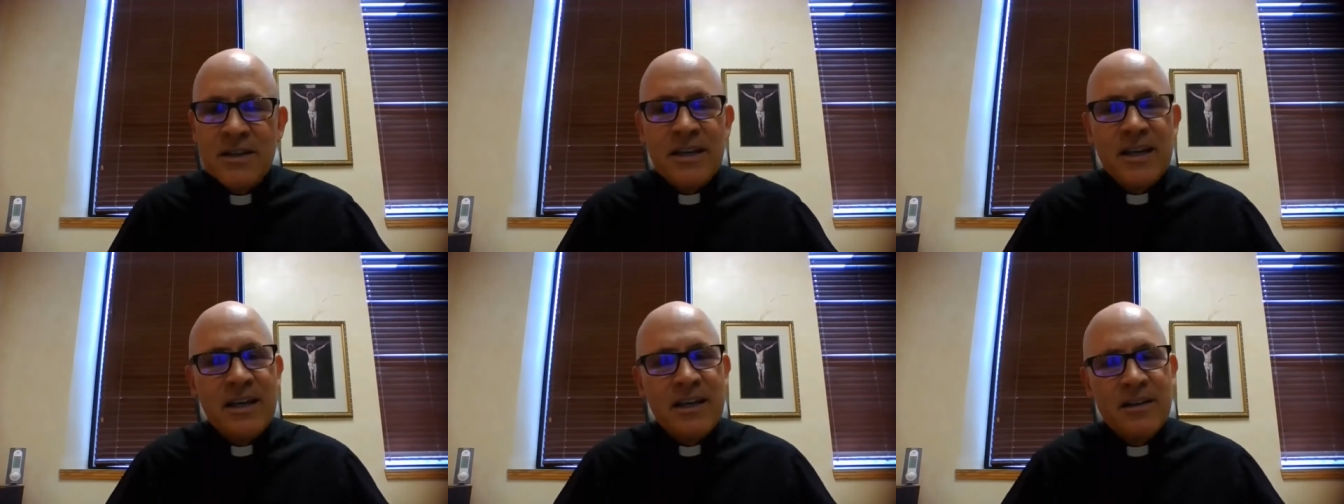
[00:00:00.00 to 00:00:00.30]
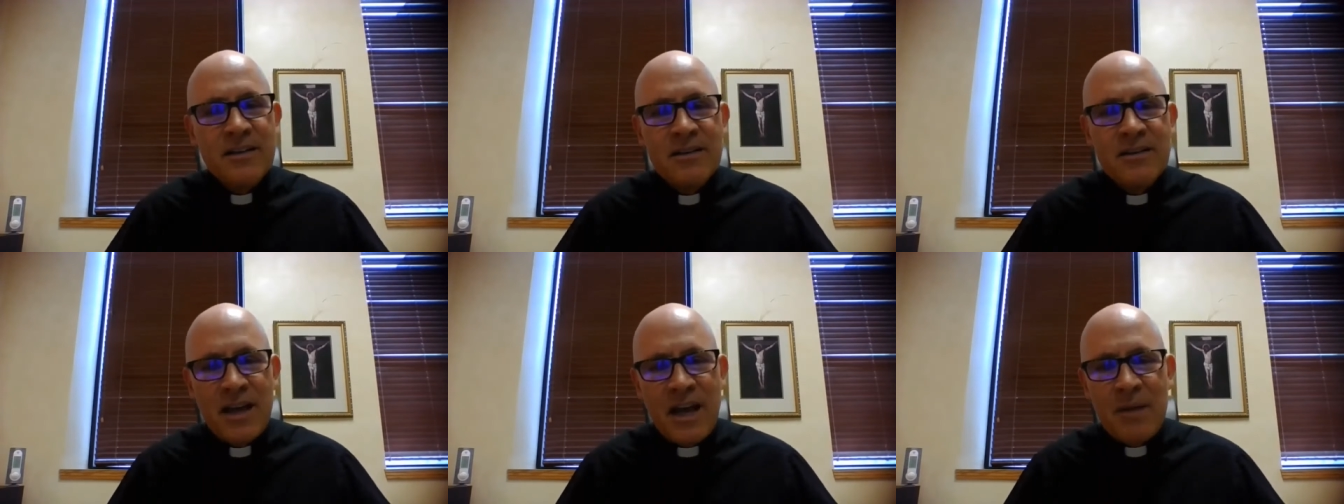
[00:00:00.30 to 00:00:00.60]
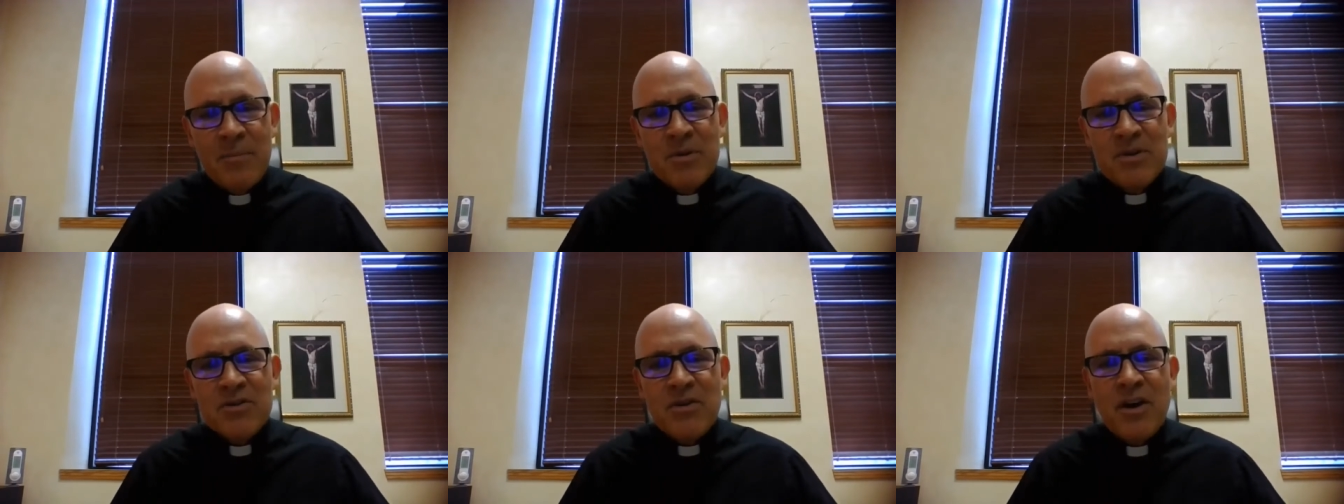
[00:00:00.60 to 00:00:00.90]
and he
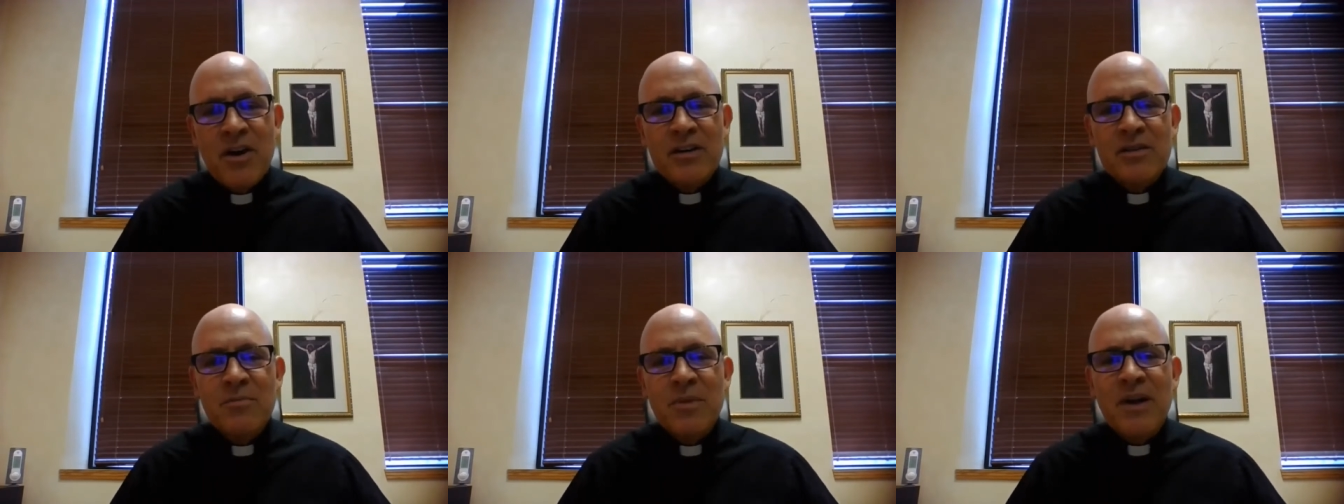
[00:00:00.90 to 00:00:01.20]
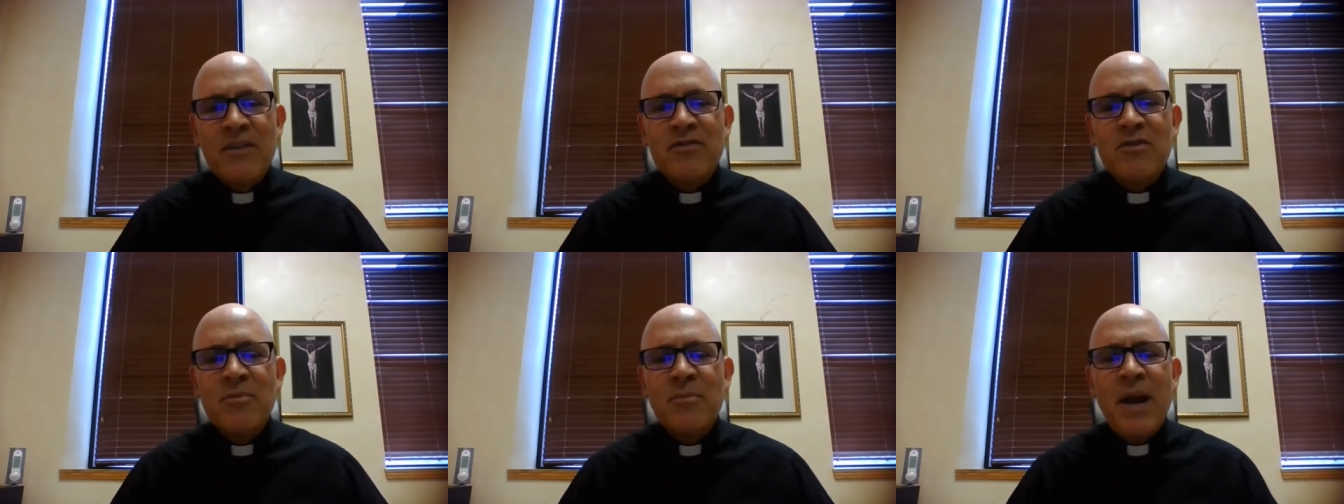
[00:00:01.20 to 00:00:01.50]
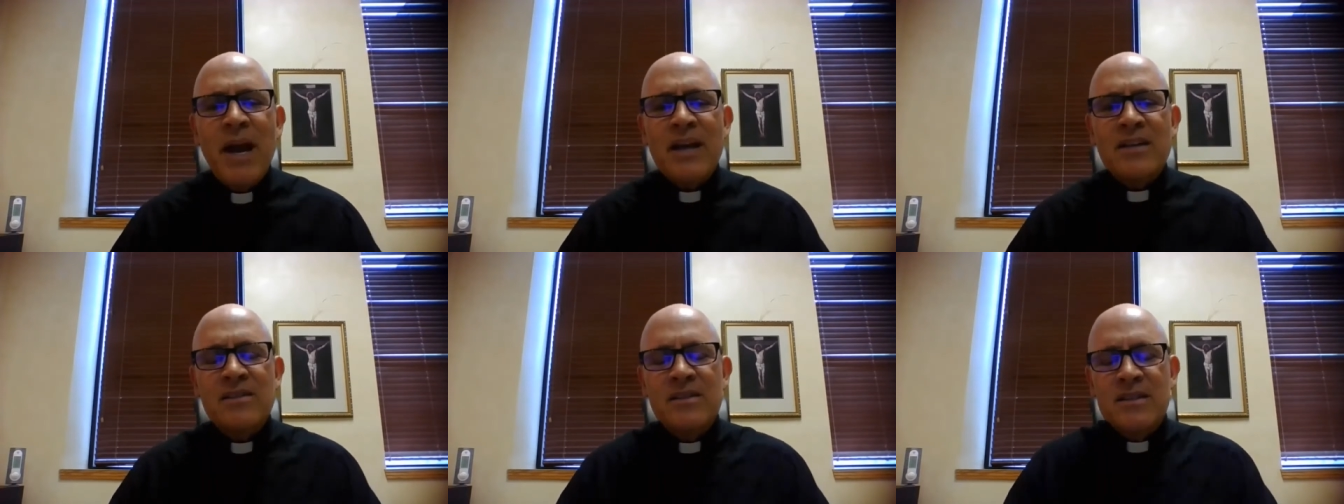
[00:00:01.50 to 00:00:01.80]
came and talked to me after
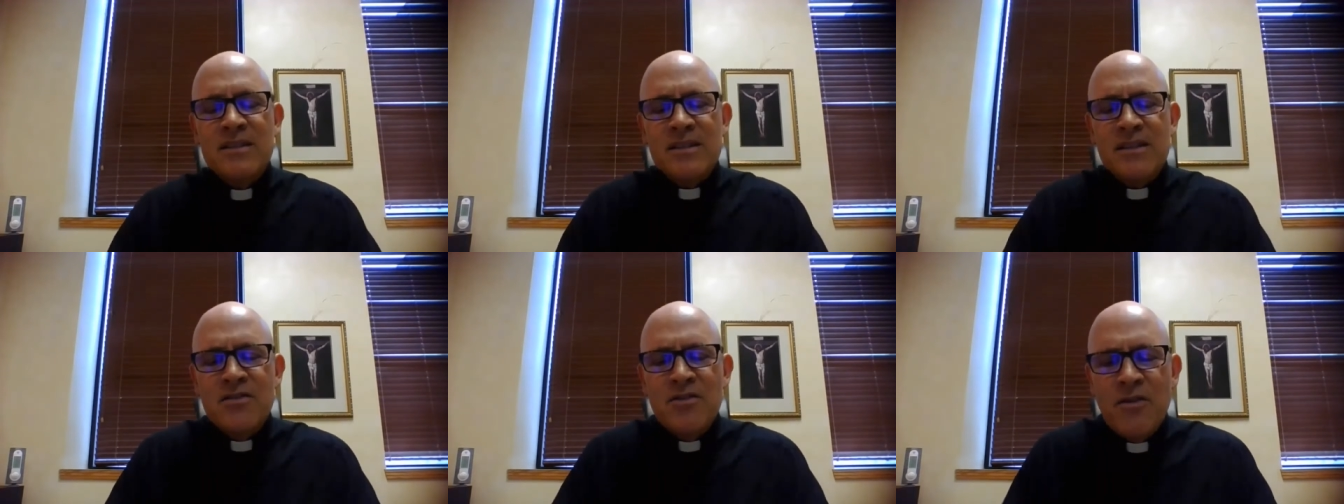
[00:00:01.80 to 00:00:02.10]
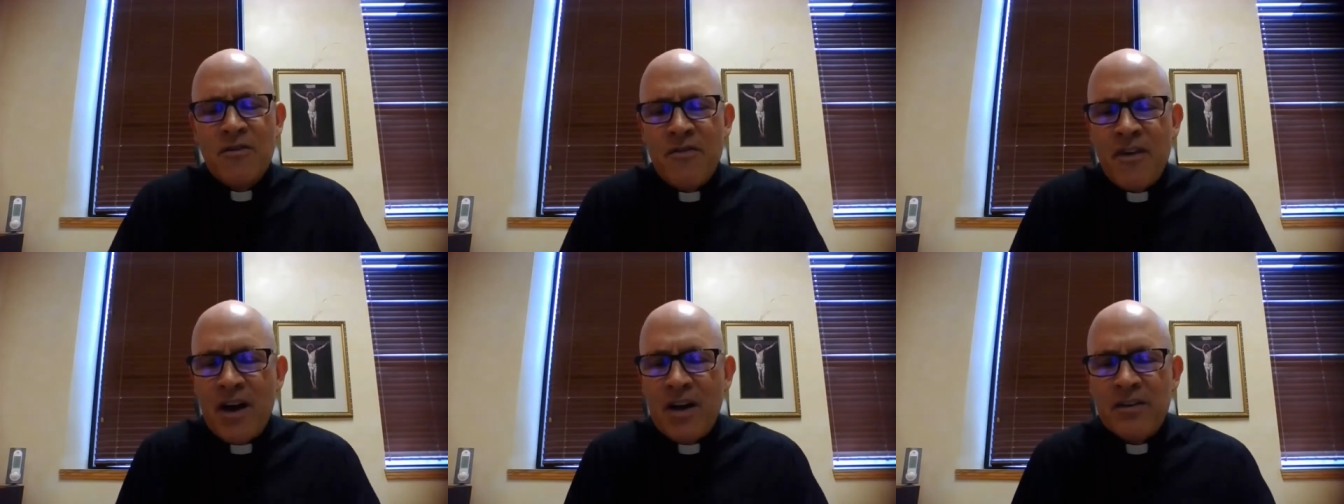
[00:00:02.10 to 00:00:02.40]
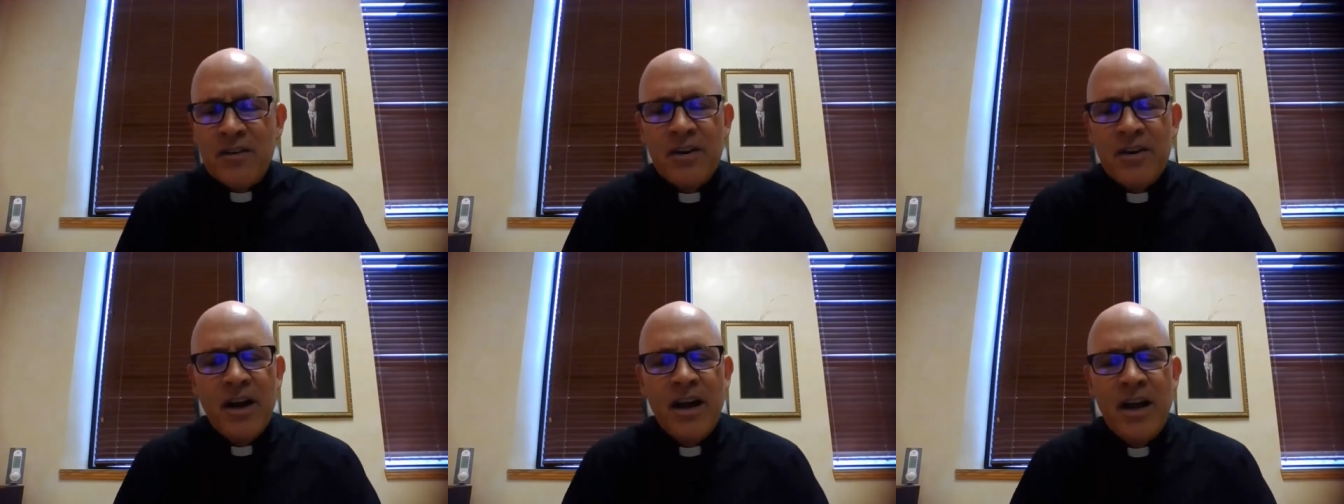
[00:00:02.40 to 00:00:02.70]
Mass. And he said, You know,
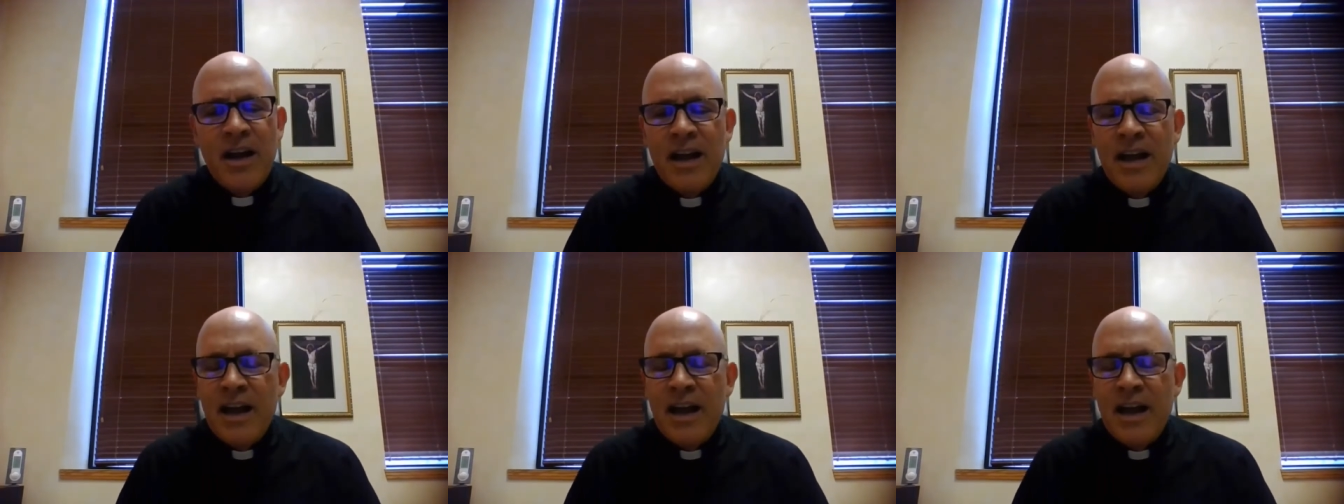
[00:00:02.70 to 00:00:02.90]
Father,